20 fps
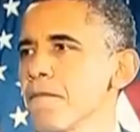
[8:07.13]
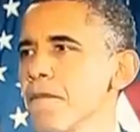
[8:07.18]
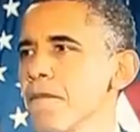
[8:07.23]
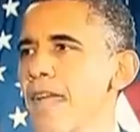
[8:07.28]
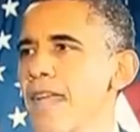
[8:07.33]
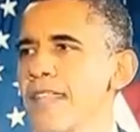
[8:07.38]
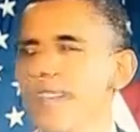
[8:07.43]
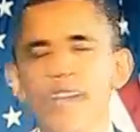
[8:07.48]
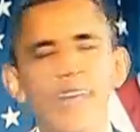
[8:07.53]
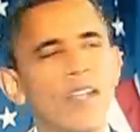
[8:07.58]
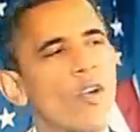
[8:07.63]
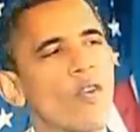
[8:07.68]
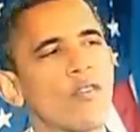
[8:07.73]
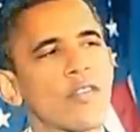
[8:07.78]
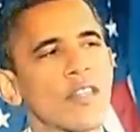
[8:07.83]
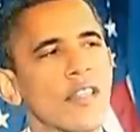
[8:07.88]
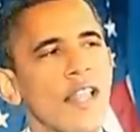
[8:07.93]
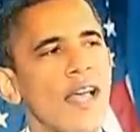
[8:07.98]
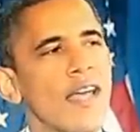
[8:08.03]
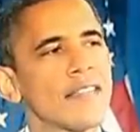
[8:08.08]
And yet,
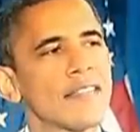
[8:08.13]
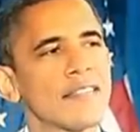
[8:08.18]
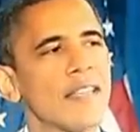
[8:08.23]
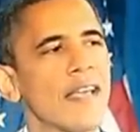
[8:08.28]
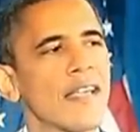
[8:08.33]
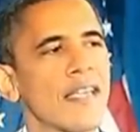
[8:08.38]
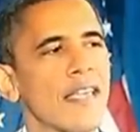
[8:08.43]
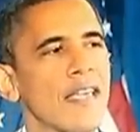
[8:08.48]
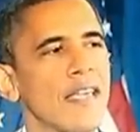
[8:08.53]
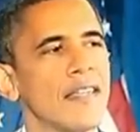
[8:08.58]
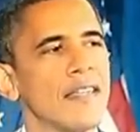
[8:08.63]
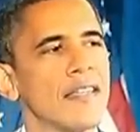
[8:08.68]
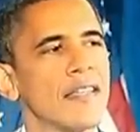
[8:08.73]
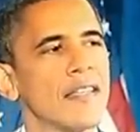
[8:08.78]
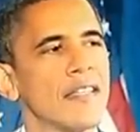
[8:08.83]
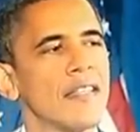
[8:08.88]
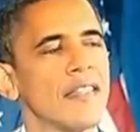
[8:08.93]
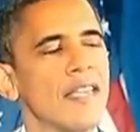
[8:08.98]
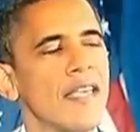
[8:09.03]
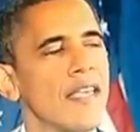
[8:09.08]
over the last decade,
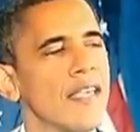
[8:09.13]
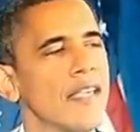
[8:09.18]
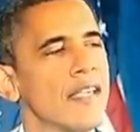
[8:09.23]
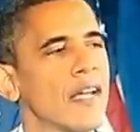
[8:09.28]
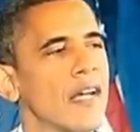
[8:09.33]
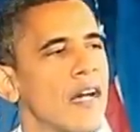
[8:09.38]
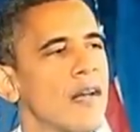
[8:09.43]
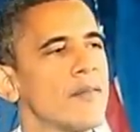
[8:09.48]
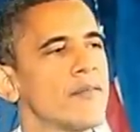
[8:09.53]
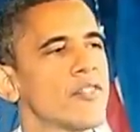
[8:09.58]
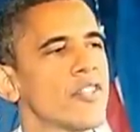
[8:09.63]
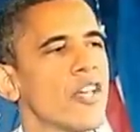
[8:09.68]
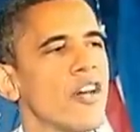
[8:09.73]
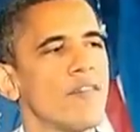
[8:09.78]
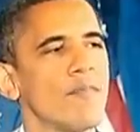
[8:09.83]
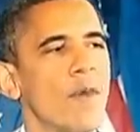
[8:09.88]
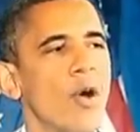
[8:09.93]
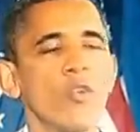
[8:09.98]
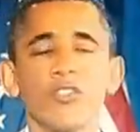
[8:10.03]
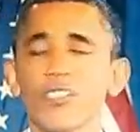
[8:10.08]
the incomes
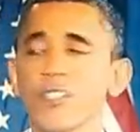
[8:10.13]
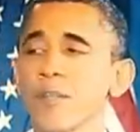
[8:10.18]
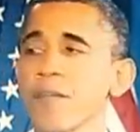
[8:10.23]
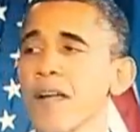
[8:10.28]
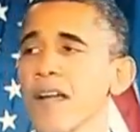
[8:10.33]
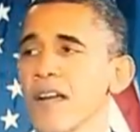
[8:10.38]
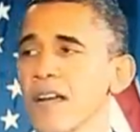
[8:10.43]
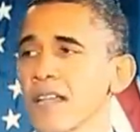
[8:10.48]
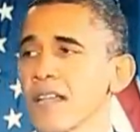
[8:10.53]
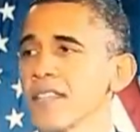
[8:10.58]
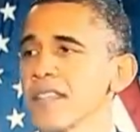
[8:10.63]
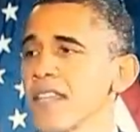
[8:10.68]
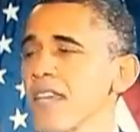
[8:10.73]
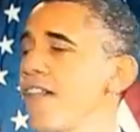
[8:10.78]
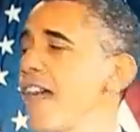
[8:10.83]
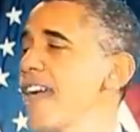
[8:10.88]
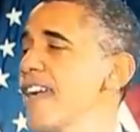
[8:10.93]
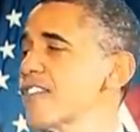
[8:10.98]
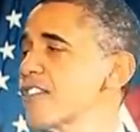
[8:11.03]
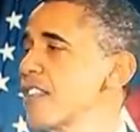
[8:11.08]
of most Americans
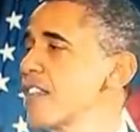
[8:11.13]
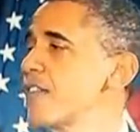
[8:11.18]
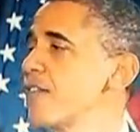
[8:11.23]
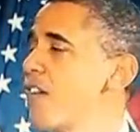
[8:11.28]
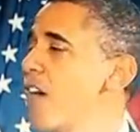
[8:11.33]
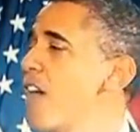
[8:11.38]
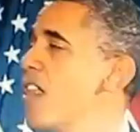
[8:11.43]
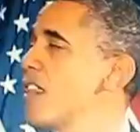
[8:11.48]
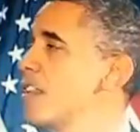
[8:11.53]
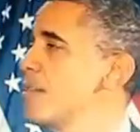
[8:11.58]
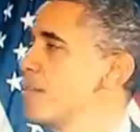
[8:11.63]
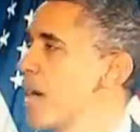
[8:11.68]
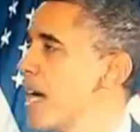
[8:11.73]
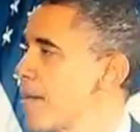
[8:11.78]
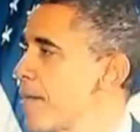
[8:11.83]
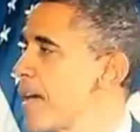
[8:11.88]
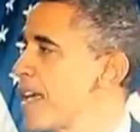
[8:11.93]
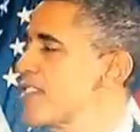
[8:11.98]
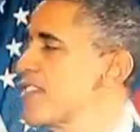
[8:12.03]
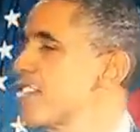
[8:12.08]
have actually fallen by
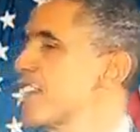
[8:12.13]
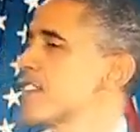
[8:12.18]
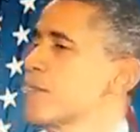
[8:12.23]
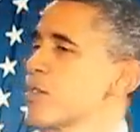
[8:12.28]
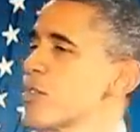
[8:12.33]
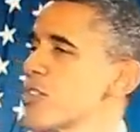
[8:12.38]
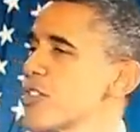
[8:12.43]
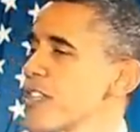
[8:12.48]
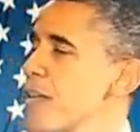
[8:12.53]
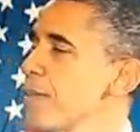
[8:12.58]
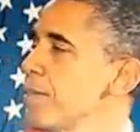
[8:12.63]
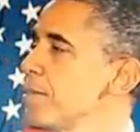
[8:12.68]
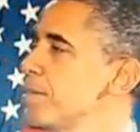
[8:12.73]
about 6%.